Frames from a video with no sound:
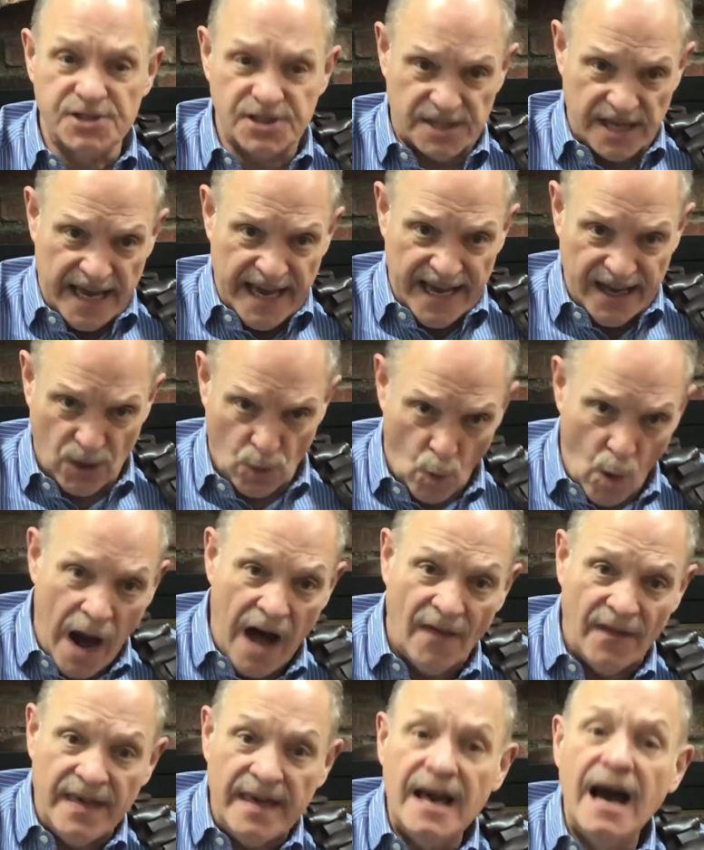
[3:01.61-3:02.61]
state
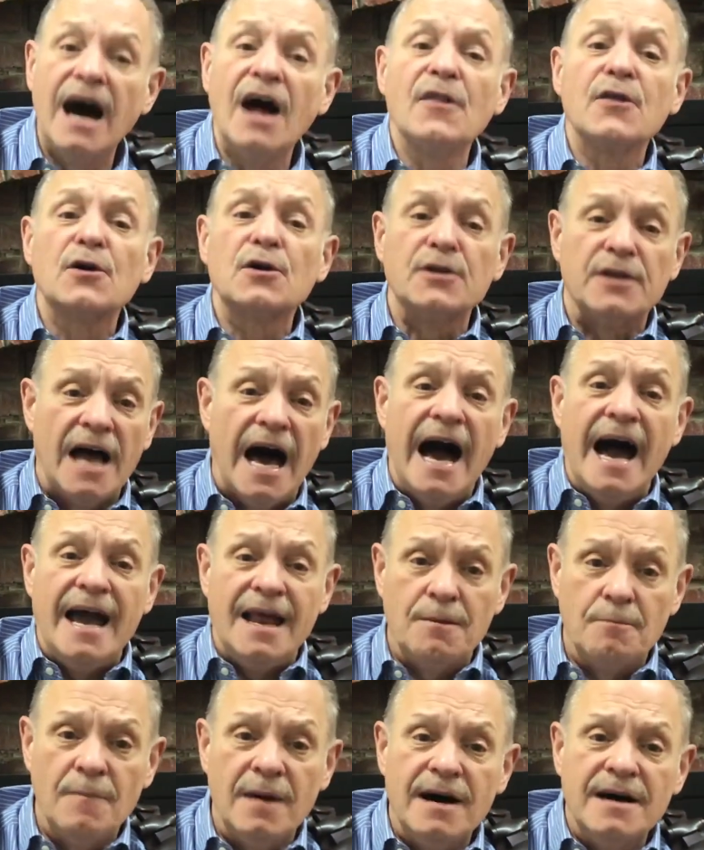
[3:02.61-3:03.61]
while the other
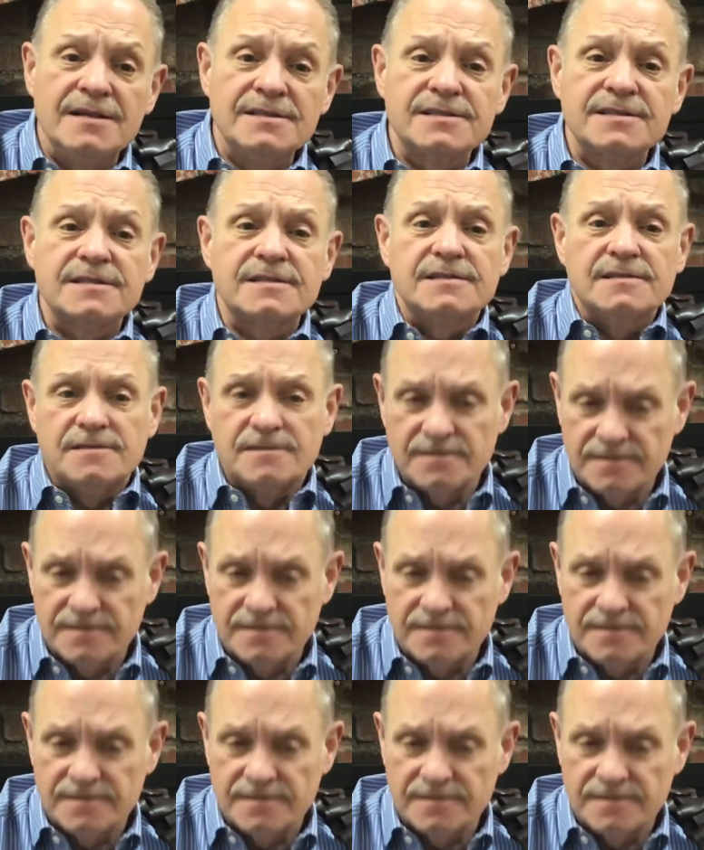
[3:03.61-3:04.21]
nine months